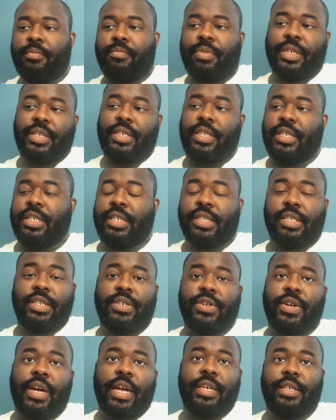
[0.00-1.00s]
But Jesus
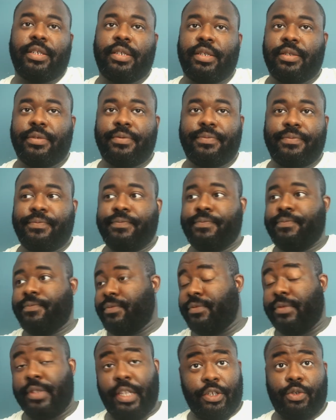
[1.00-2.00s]
Christ,
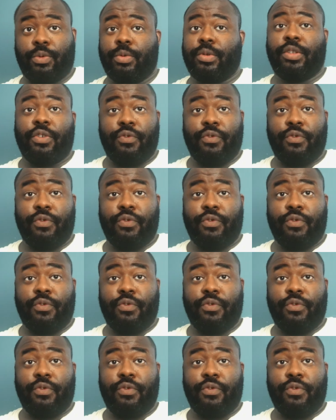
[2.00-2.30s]
this was